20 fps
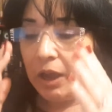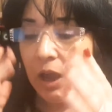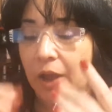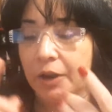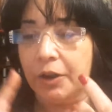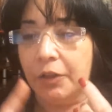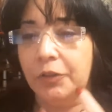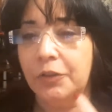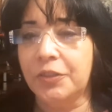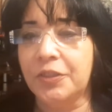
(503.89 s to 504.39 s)

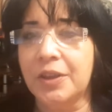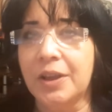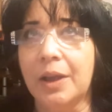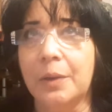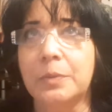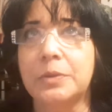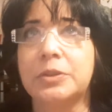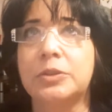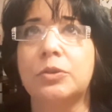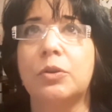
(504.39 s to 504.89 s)
Another thing
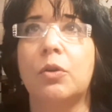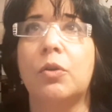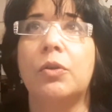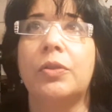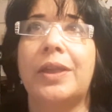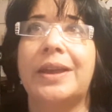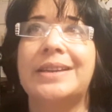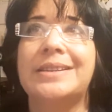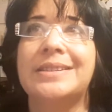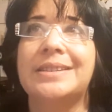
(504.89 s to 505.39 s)
I was
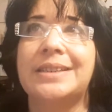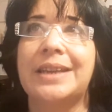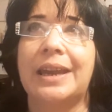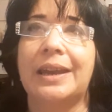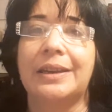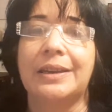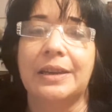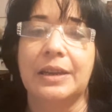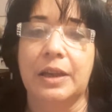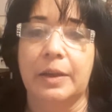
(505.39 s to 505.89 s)
told, like
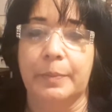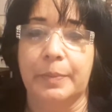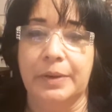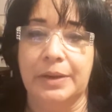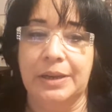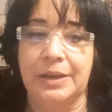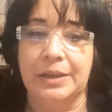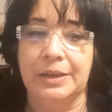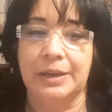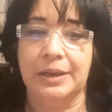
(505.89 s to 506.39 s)
standing up
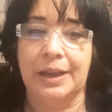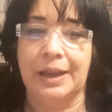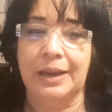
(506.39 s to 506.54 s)
and eating.